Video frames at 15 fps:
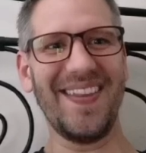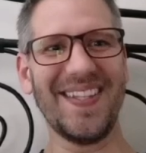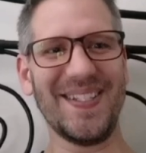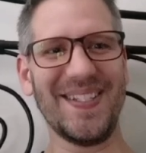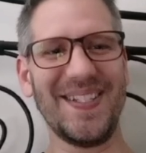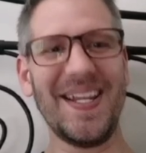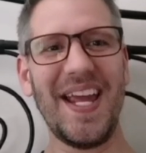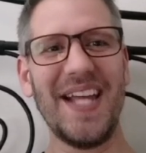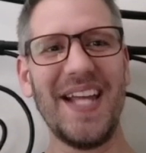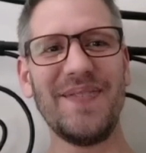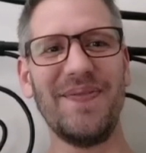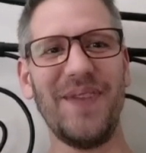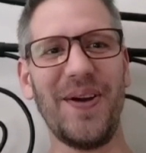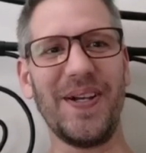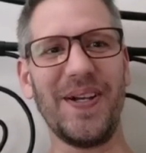it's
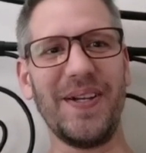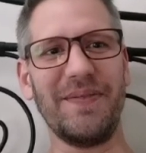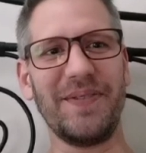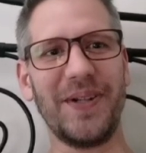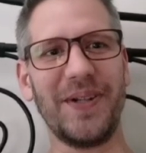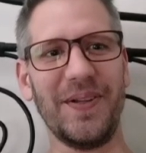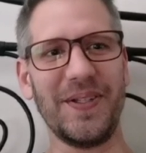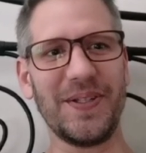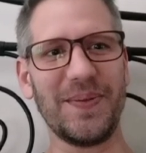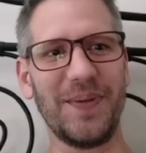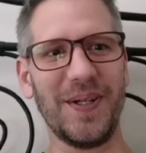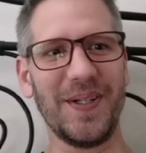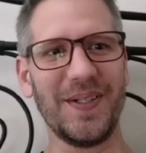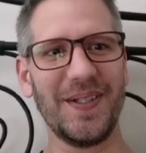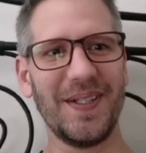very difficult, this one.